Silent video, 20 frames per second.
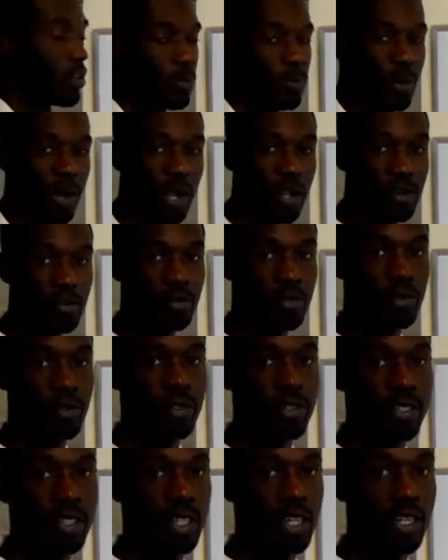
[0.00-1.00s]
So the product
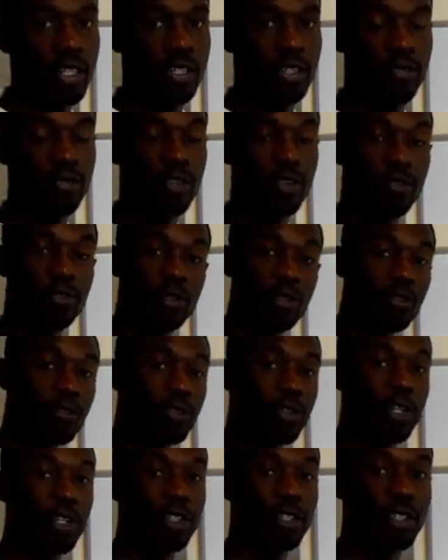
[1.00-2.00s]
rule says if you have two
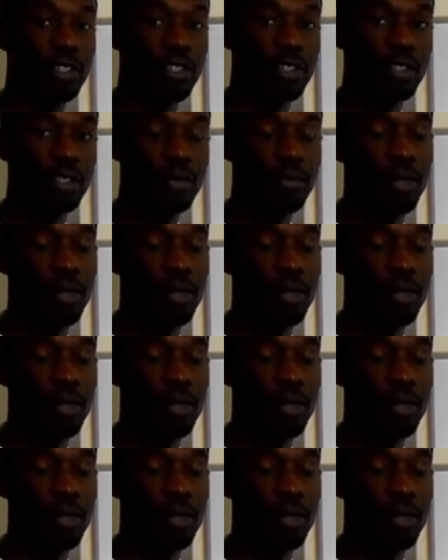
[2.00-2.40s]
functions